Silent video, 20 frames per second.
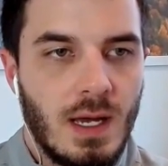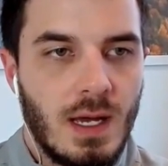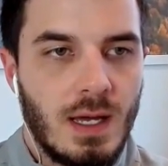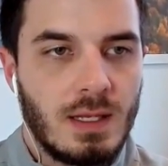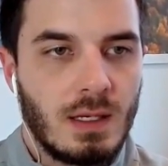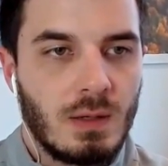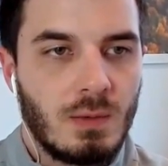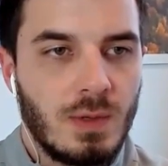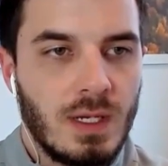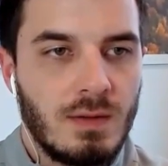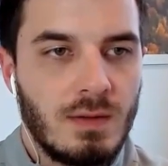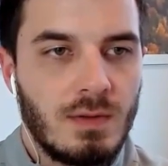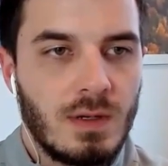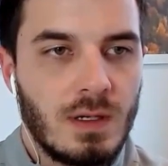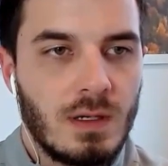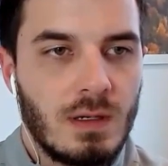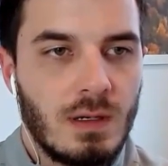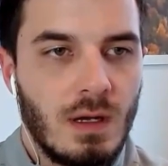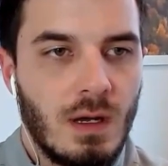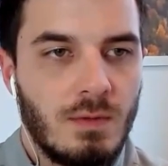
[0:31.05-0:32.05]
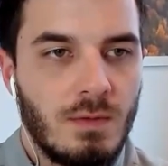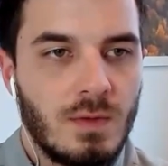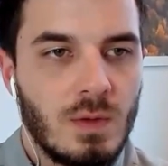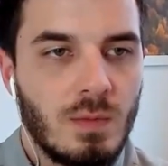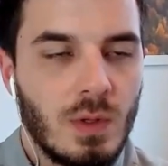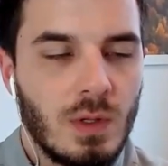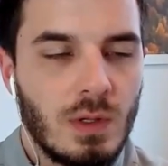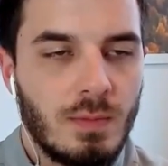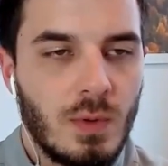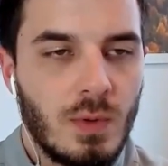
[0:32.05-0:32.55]
I think we have a, a few
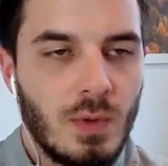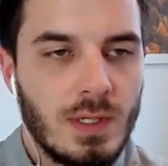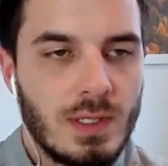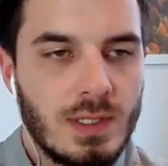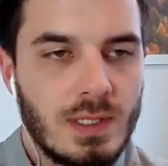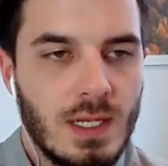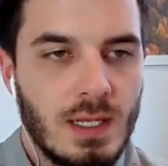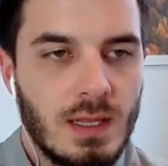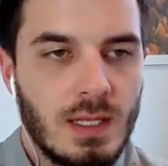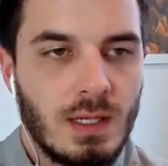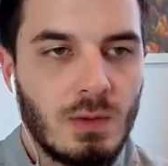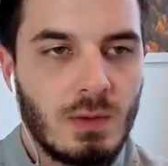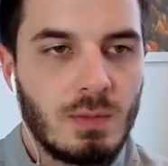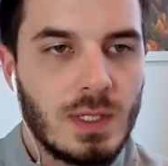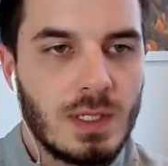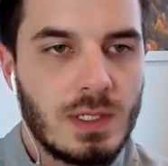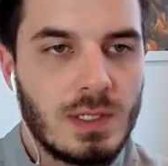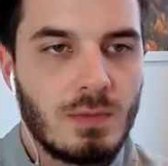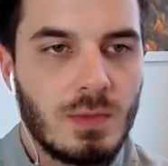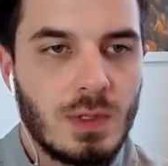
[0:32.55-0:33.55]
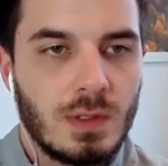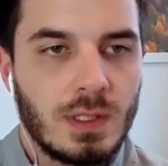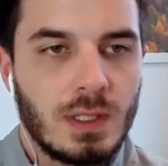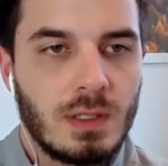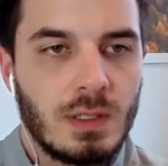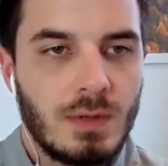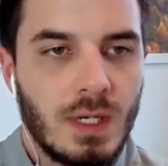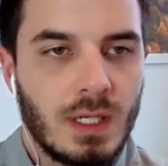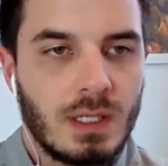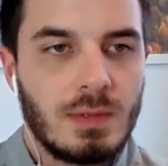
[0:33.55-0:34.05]
bullet points that I think would be some really
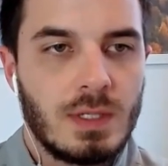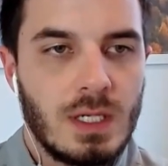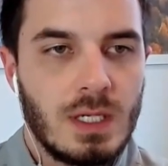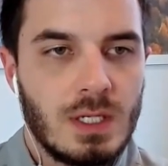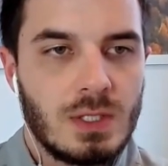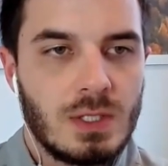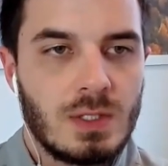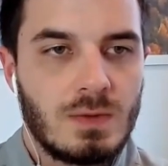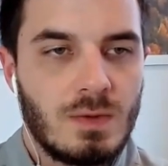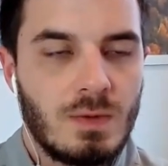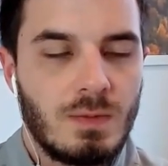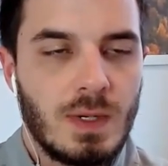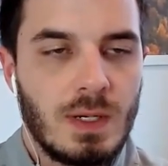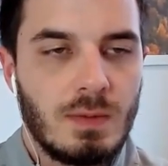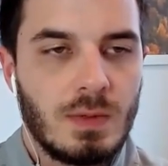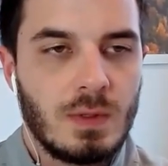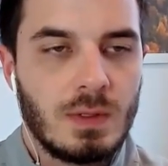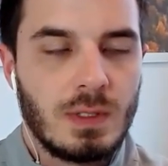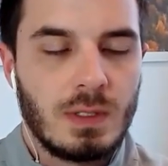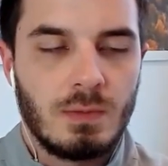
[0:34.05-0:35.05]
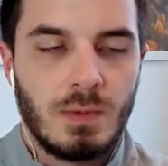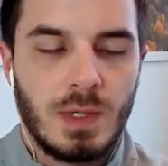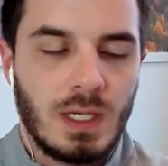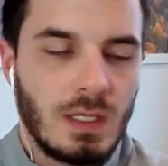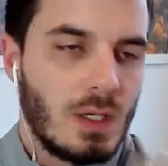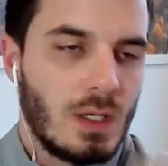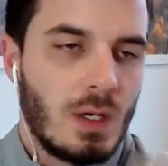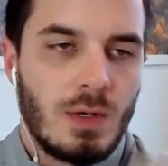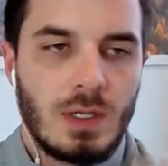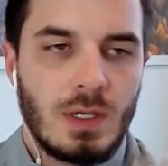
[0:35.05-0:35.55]
good recommendations for people, and we
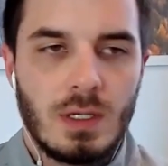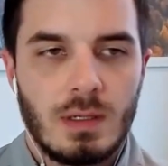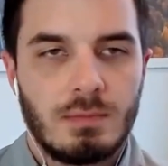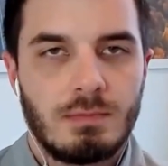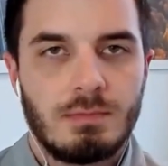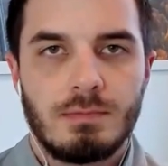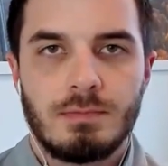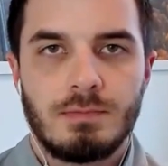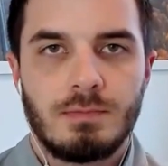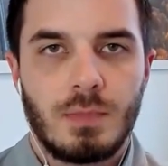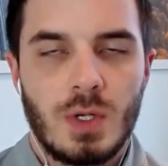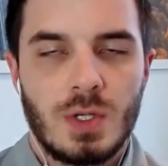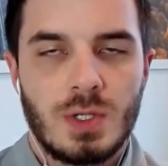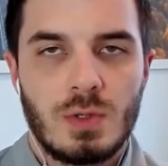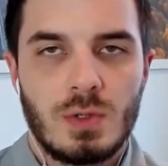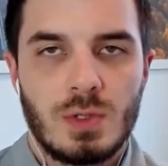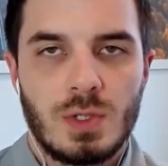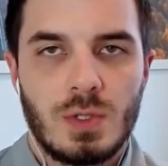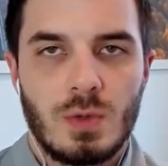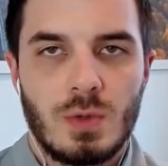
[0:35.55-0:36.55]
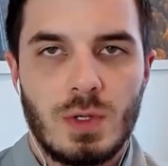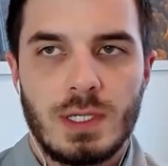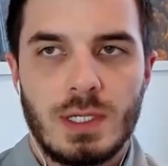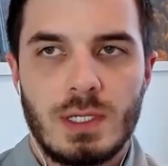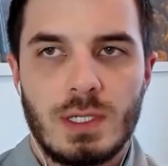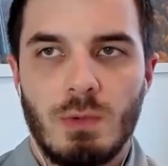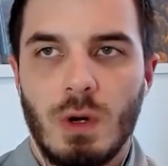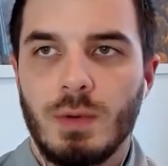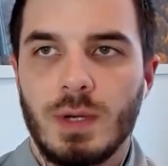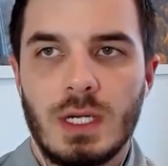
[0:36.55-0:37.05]
can go into personal
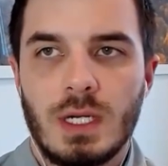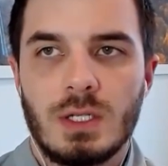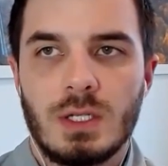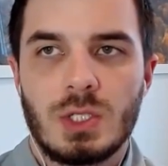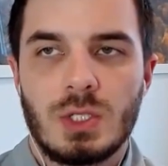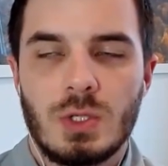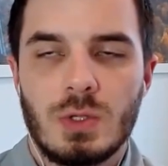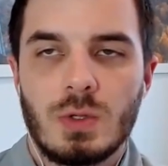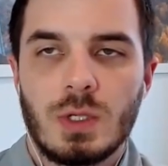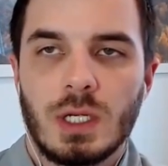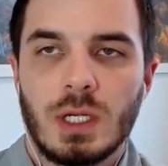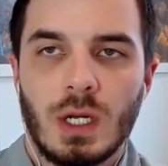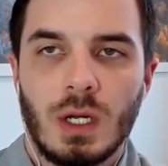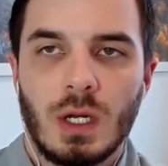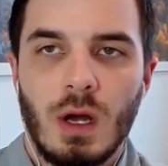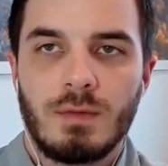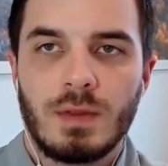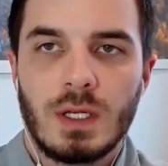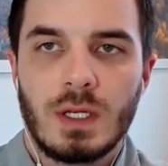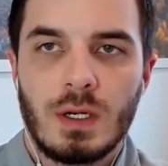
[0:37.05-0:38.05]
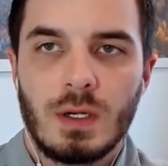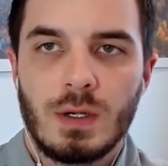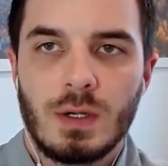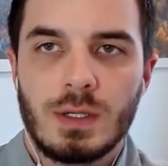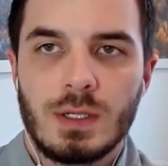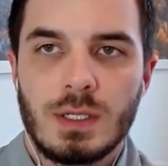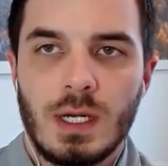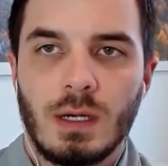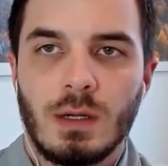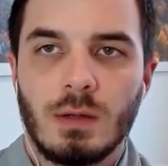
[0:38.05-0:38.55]
stories and what we each do to kick off the
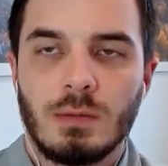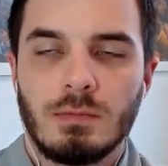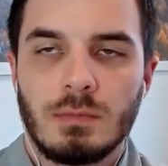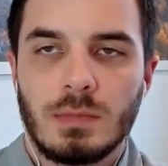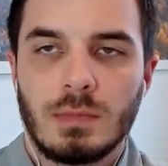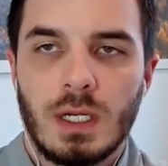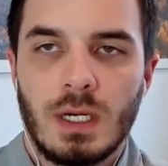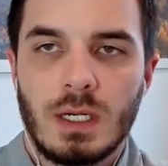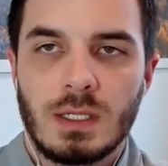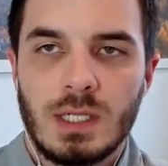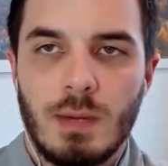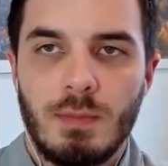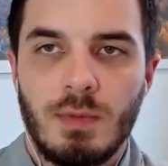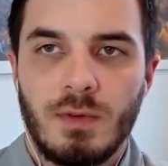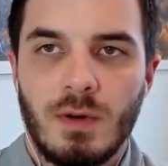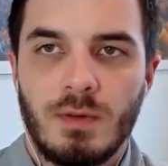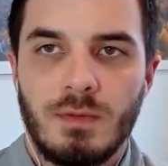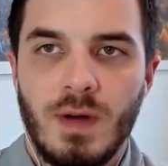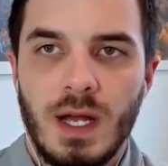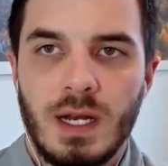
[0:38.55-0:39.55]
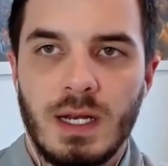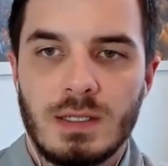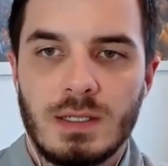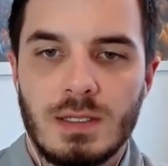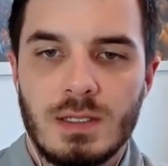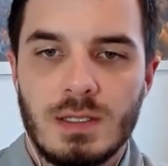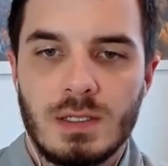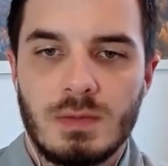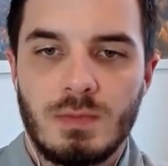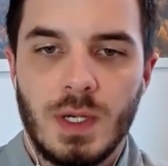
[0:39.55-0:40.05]
year to help get on top of our
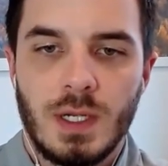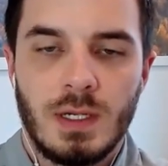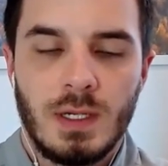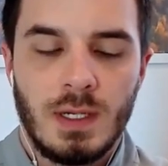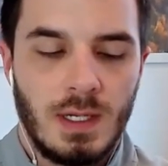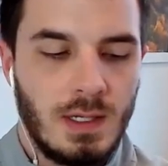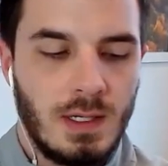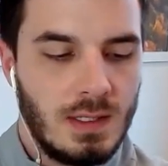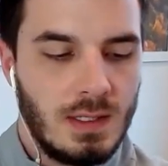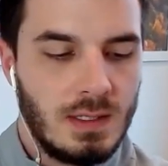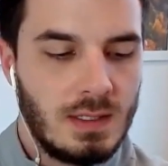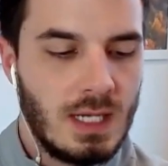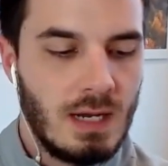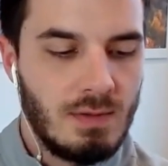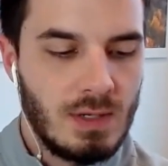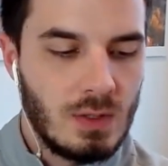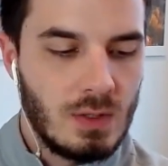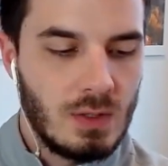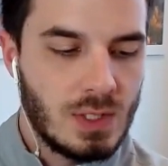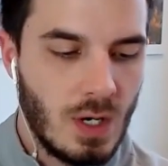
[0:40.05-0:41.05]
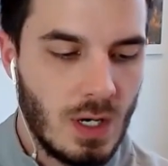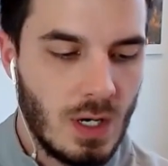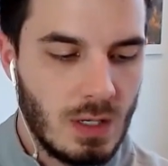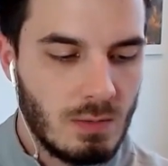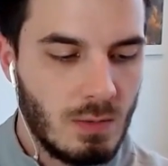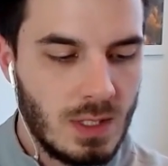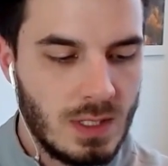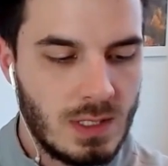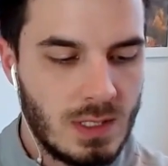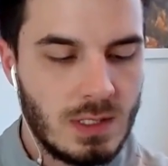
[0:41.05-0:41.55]
finances. But David, you
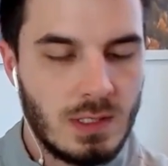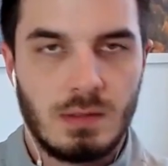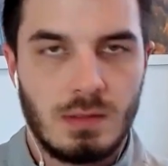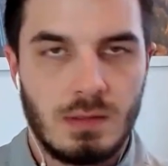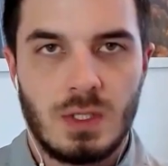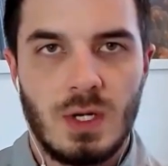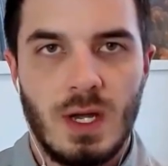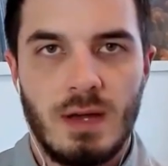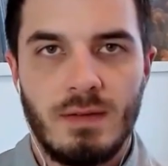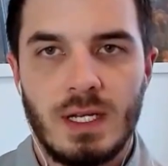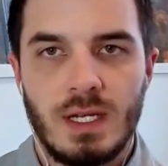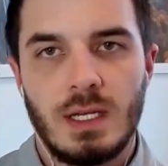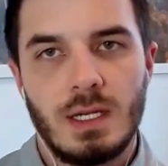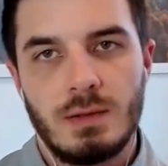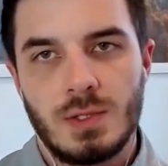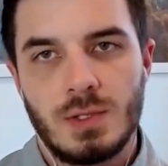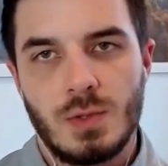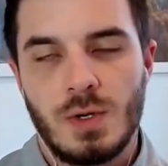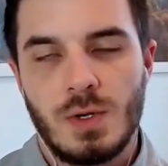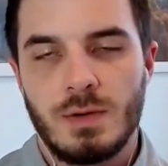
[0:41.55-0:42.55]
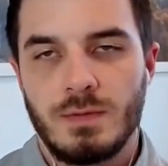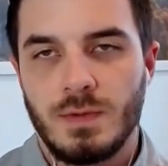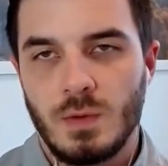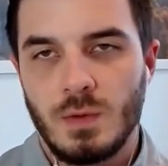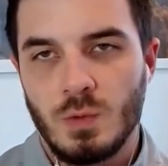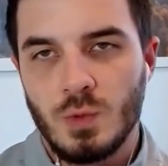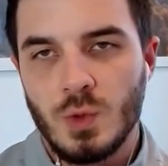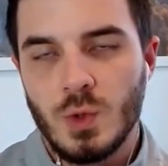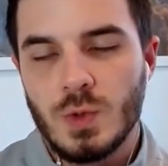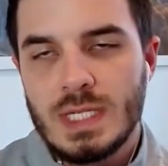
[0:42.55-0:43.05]
start. What's do you have any sort of
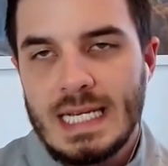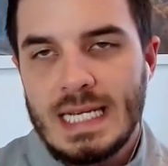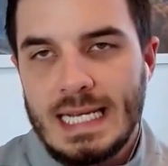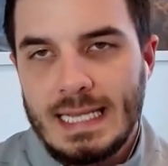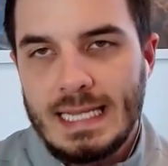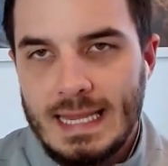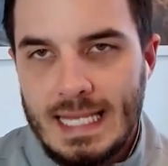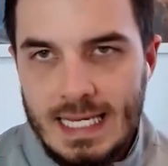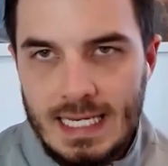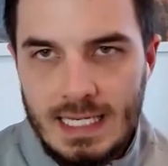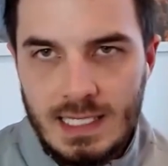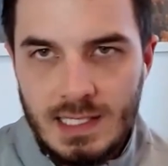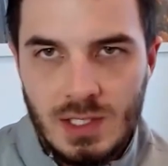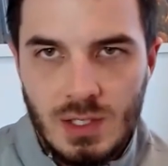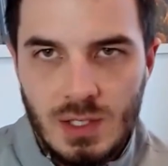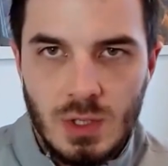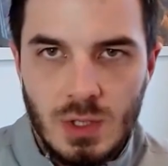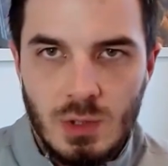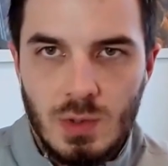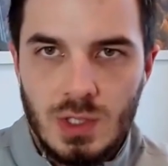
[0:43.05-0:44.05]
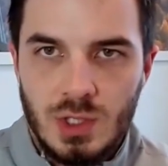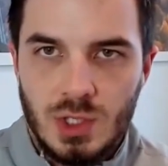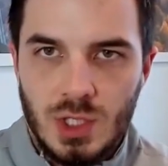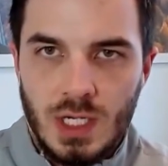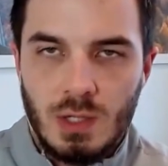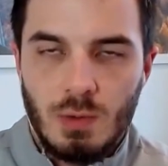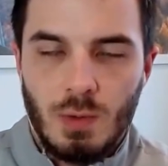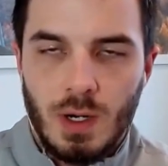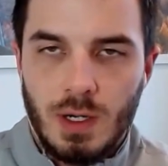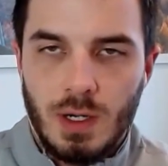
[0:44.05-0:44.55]
routine things you do in
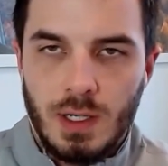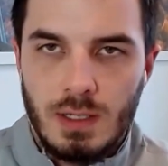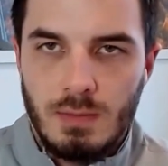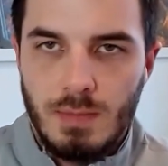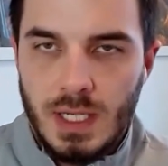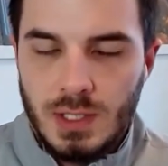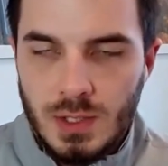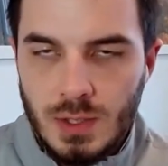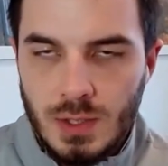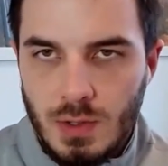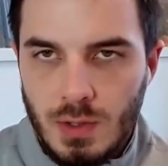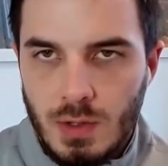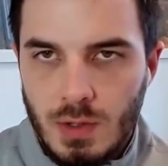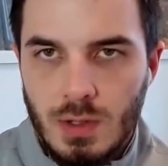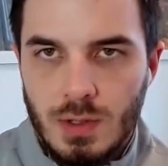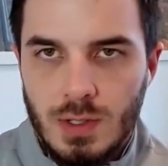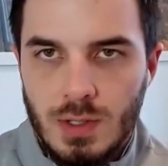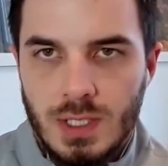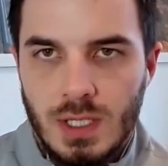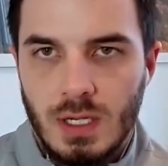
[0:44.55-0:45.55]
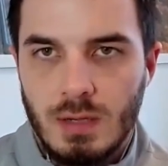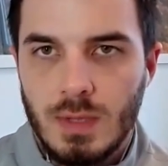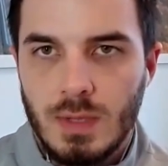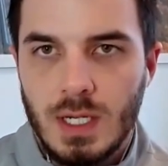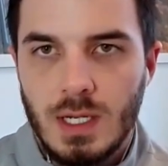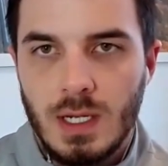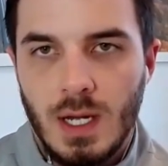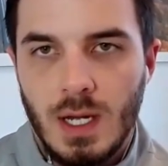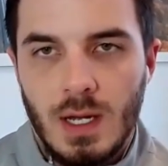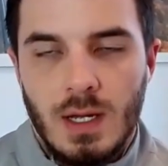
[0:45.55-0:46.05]
January to make sure your year is going to
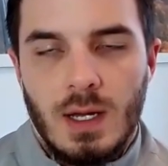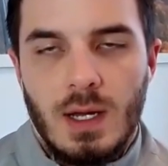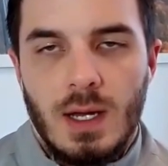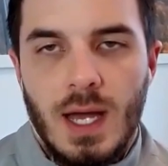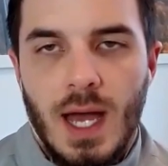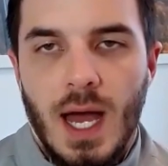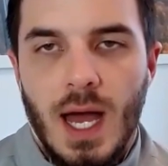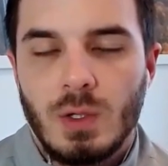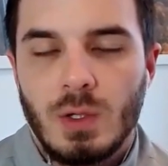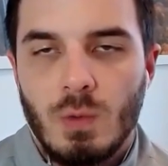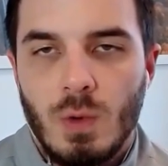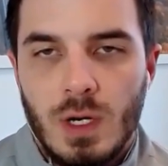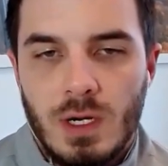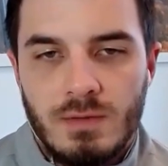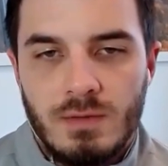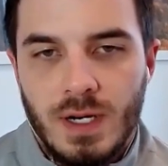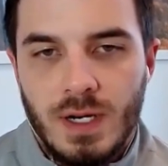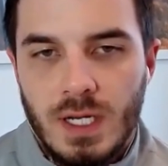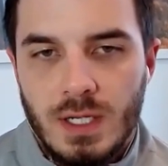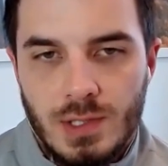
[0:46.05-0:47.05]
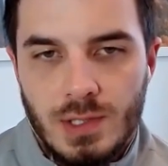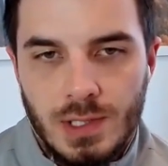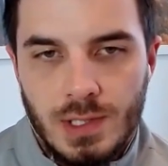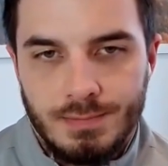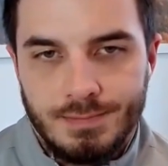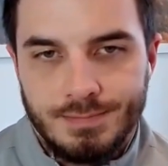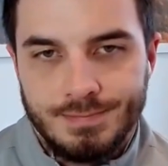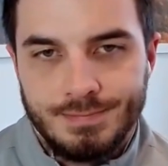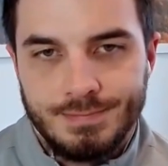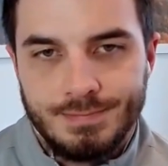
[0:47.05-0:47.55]
be how you want it financially?